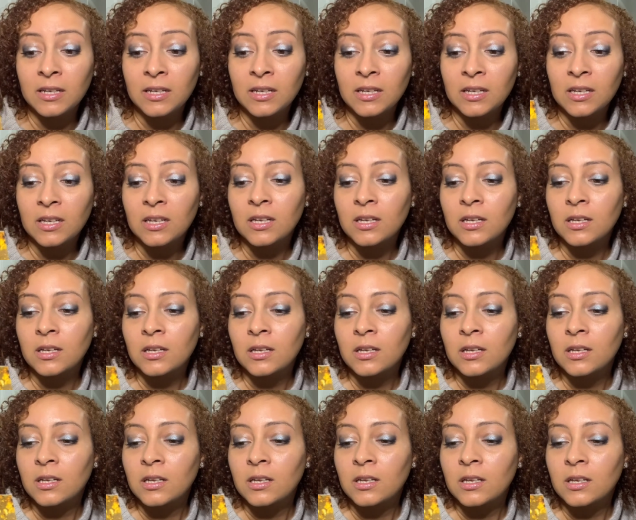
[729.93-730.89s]

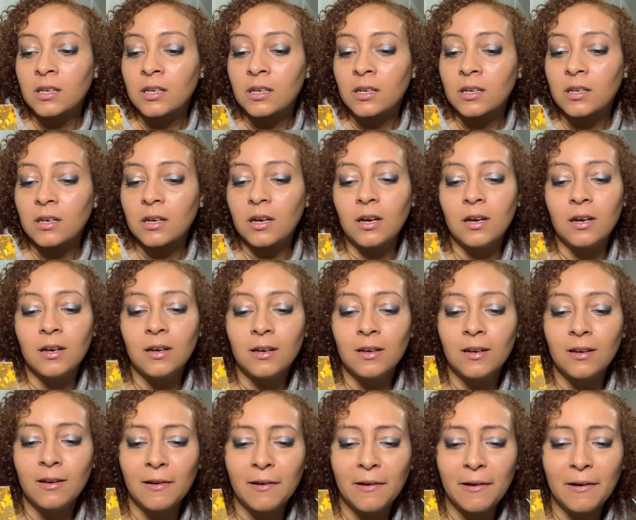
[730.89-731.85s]

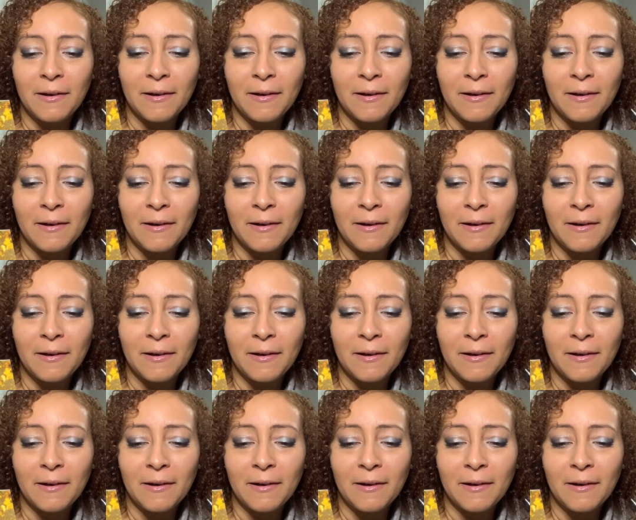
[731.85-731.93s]
[no speech]